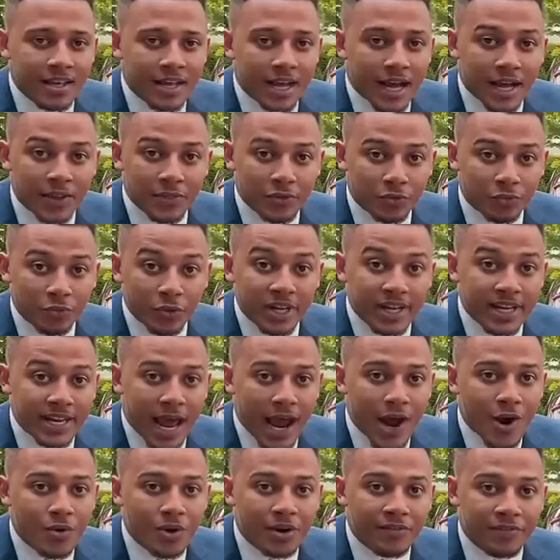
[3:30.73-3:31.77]
At the rear
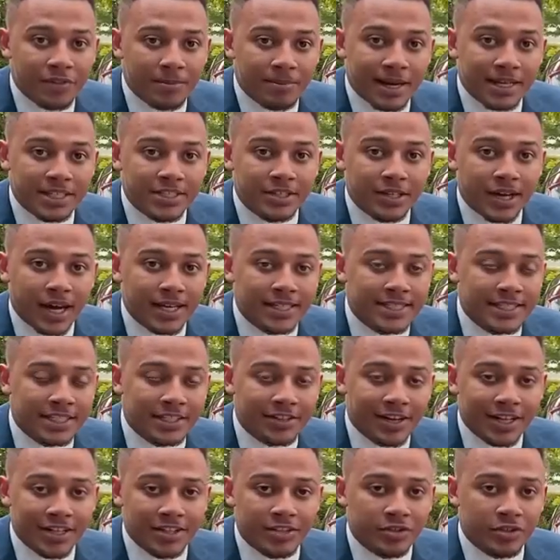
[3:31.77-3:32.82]
now of the Maserati
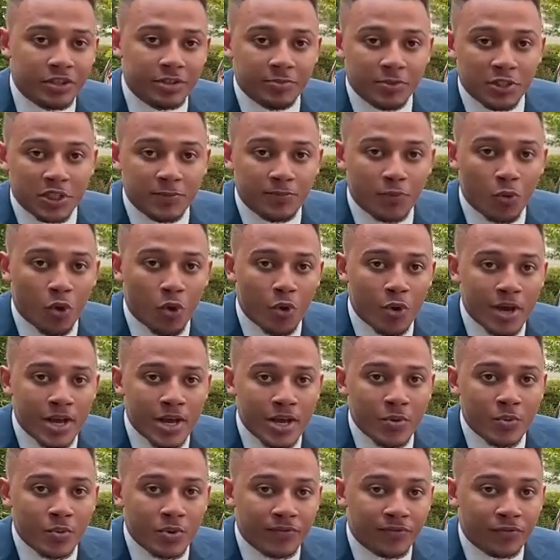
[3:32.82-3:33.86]
GranTurismo Sport,
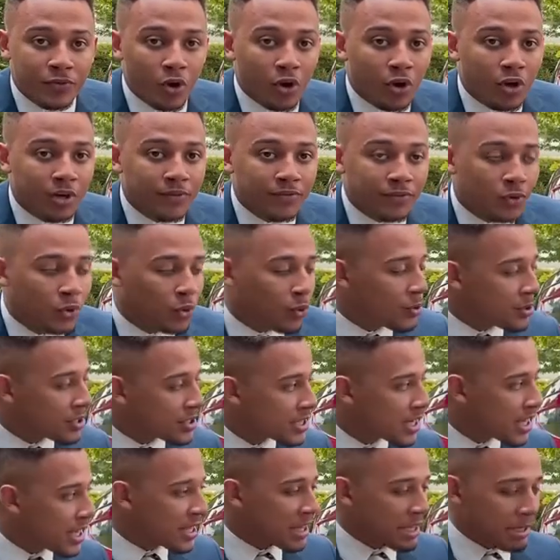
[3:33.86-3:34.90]
we've got, of
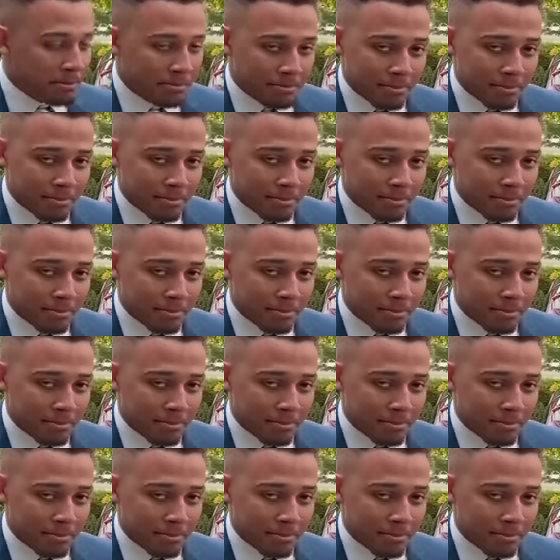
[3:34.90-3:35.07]
course, the